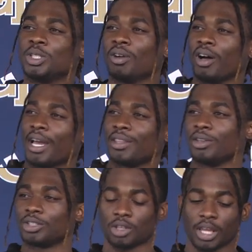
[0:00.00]
We've all had
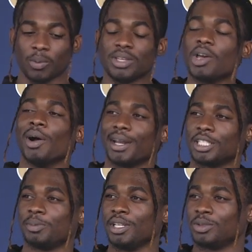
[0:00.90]
those. So, like, we know how to
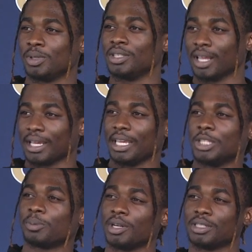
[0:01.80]
speak to each, like,
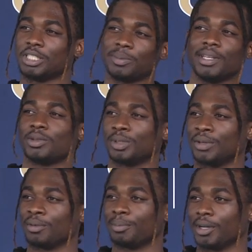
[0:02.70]
each person speaks to a
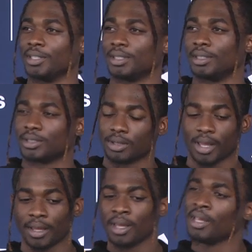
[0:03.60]
different person. So,
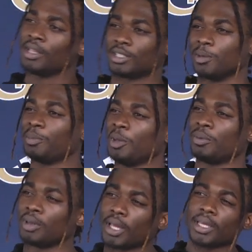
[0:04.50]
like, some
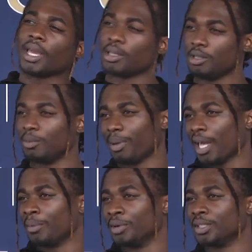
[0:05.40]
people, like, yeah, you can
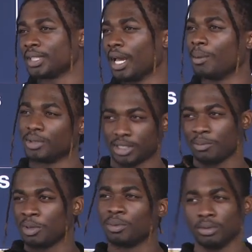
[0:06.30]
pat them on the side, but some
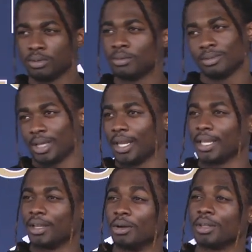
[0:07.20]
people, you got to
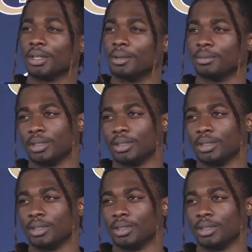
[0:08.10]
get on them.